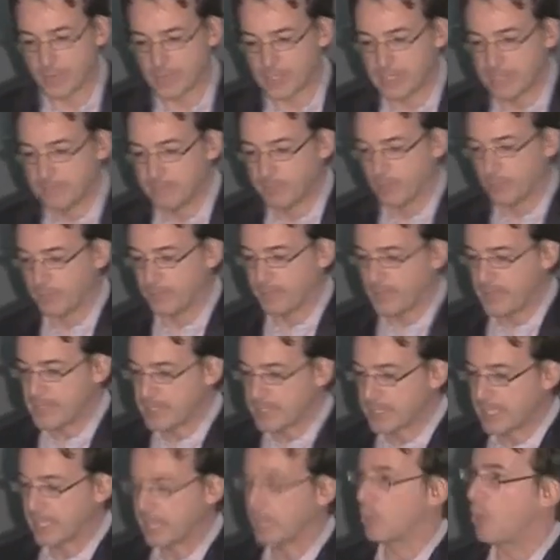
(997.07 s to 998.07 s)
What kind of
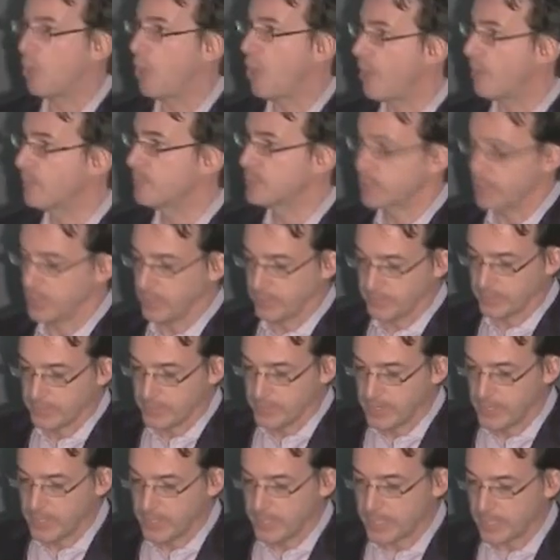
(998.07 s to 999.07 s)
simple physical
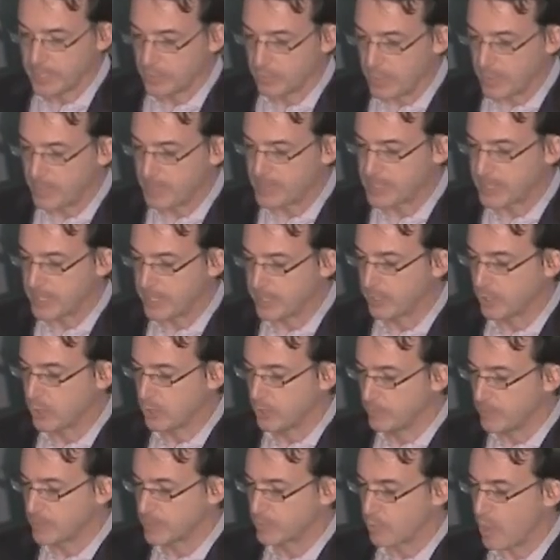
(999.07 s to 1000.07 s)
object can
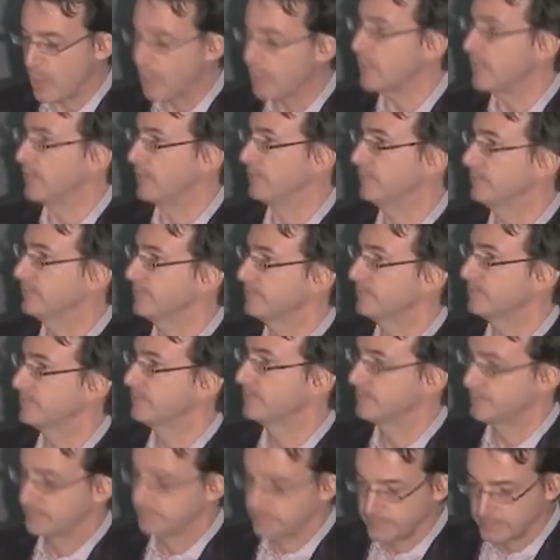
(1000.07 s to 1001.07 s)
represent humans
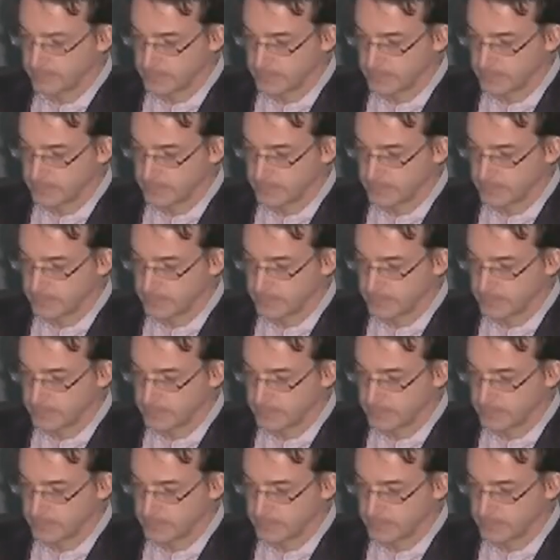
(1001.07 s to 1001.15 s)
walking?